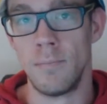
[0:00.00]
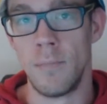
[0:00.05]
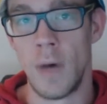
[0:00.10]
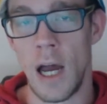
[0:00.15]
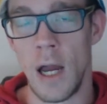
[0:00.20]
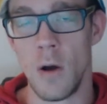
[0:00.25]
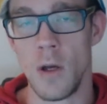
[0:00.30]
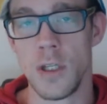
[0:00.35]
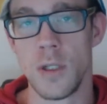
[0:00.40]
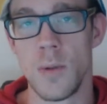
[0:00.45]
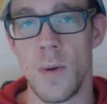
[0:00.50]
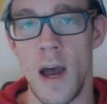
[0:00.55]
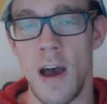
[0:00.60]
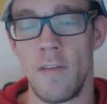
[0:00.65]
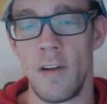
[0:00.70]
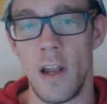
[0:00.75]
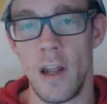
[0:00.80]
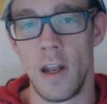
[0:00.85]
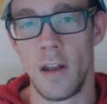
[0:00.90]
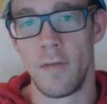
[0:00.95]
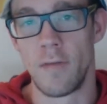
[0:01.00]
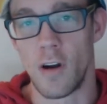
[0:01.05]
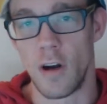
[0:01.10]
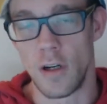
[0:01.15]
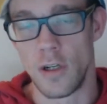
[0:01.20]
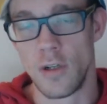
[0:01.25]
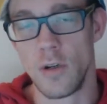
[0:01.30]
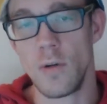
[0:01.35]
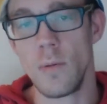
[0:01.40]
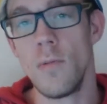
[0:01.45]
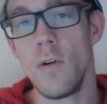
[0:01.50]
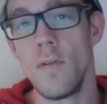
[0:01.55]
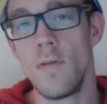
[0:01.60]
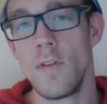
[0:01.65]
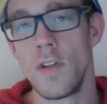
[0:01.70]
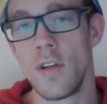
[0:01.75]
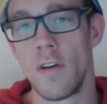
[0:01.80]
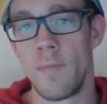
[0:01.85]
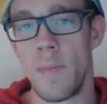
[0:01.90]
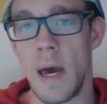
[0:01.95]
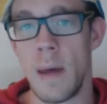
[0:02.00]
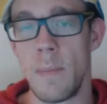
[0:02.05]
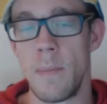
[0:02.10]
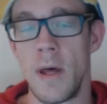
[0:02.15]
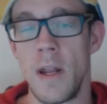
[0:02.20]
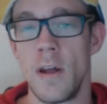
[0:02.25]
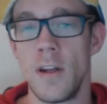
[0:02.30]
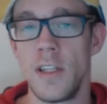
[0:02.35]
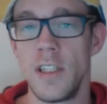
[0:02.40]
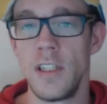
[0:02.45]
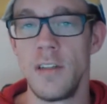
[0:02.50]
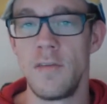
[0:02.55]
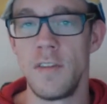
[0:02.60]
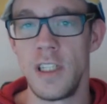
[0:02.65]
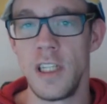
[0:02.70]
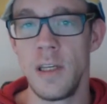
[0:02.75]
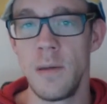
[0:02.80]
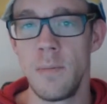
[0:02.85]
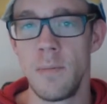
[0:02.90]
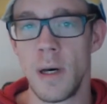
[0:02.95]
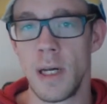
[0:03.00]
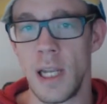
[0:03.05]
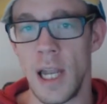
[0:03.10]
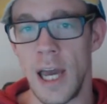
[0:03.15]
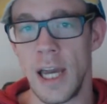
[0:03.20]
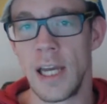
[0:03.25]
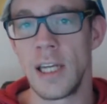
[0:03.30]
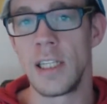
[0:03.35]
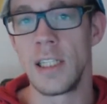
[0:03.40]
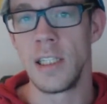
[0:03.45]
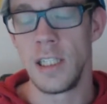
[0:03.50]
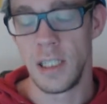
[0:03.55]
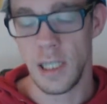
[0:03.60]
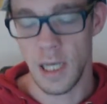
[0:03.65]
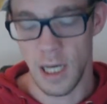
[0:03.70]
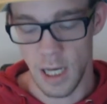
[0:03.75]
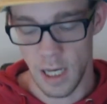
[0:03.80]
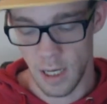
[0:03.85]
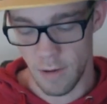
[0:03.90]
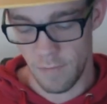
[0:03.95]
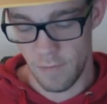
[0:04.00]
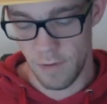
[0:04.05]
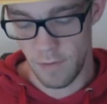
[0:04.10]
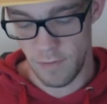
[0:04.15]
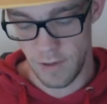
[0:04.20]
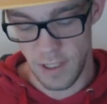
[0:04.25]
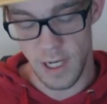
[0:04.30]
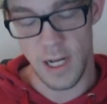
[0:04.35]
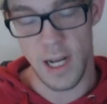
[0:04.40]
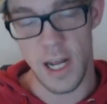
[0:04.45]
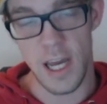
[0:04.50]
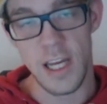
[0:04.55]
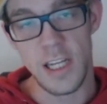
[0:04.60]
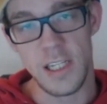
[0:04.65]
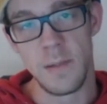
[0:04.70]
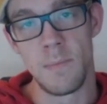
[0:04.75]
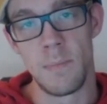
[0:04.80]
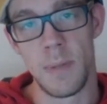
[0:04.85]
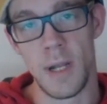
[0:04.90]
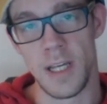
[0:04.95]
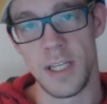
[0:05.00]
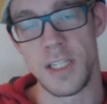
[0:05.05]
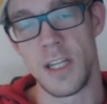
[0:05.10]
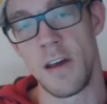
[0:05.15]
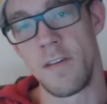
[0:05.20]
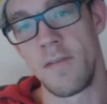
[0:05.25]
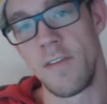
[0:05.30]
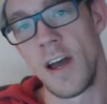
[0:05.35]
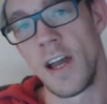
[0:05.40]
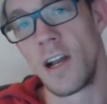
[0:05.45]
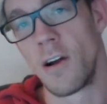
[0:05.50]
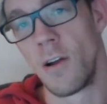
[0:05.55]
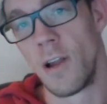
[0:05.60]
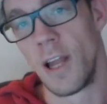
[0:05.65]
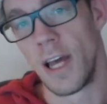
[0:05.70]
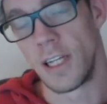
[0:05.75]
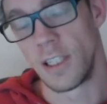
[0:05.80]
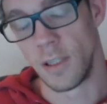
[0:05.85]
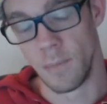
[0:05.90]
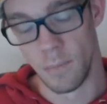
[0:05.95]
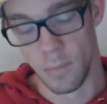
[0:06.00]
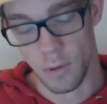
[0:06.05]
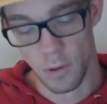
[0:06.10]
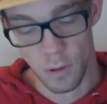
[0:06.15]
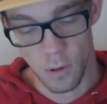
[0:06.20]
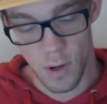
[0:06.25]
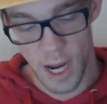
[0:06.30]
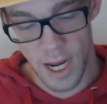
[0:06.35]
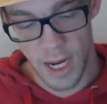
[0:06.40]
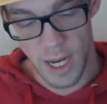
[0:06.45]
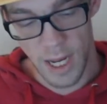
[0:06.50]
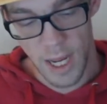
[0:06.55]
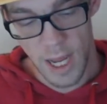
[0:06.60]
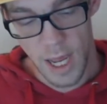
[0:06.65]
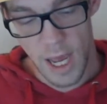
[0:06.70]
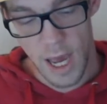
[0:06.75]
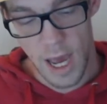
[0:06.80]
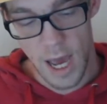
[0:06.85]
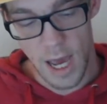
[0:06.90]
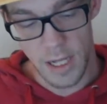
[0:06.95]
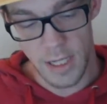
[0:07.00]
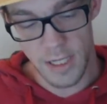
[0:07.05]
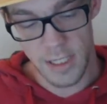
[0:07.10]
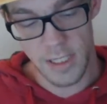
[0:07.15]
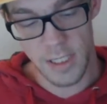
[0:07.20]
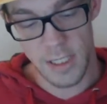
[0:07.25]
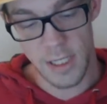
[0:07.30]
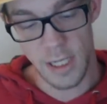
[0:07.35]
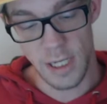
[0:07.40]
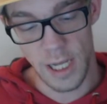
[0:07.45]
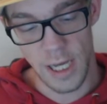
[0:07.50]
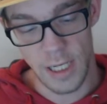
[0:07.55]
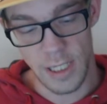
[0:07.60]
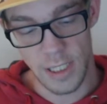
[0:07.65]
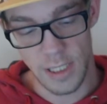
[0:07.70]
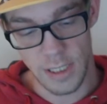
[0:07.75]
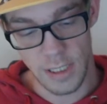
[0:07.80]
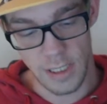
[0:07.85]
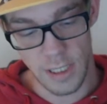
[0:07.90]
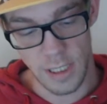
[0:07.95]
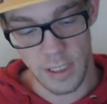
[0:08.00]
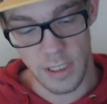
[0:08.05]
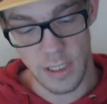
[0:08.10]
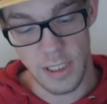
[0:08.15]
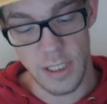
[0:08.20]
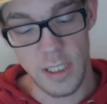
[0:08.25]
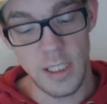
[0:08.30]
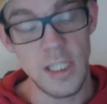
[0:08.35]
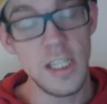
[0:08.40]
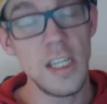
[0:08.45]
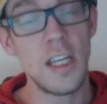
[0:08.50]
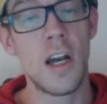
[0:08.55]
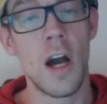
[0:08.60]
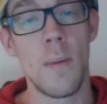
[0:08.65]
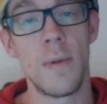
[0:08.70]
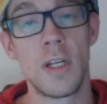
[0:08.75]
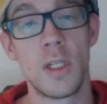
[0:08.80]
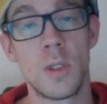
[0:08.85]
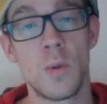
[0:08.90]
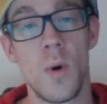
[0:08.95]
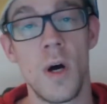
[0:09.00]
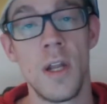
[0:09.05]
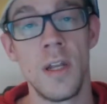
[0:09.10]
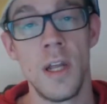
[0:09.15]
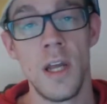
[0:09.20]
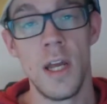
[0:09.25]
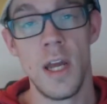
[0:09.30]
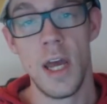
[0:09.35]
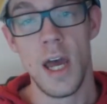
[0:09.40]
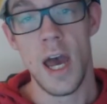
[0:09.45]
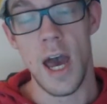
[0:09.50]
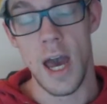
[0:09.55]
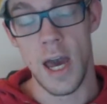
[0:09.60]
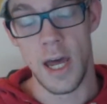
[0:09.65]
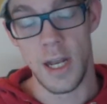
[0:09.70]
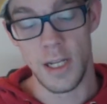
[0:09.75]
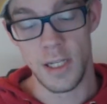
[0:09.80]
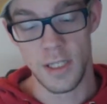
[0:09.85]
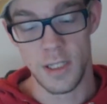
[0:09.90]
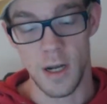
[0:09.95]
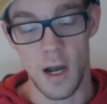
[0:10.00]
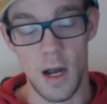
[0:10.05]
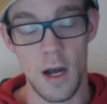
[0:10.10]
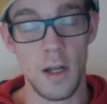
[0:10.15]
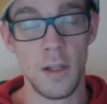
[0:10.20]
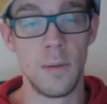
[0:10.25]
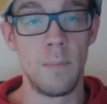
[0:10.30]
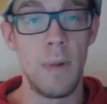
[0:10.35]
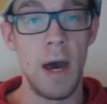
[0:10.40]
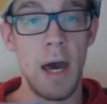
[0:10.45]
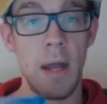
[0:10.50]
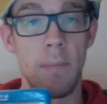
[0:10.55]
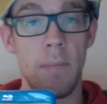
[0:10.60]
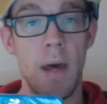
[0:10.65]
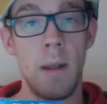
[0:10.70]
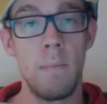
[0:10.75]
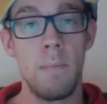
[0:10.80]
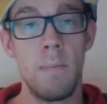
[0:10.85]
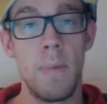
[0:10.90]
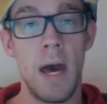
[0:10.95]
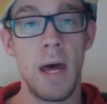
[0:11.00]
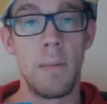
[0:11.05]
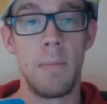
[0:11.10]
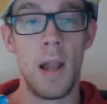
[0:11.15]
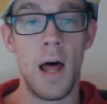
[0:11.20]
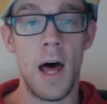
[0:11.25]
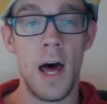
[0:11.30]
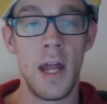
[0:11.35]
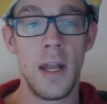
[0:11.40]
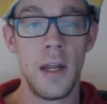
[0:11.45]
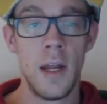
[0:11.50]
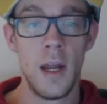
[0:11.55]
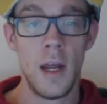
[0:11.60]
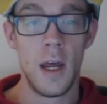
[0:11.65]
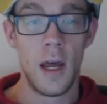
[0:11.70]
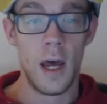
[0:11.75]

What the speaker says: I also have a lot of cartoon movies of Batman on DVD, but like the 15 and 18 plus stuff I collect on Blu-ray. This is the latest DC Comics one, and it's called Batman Bad Blood.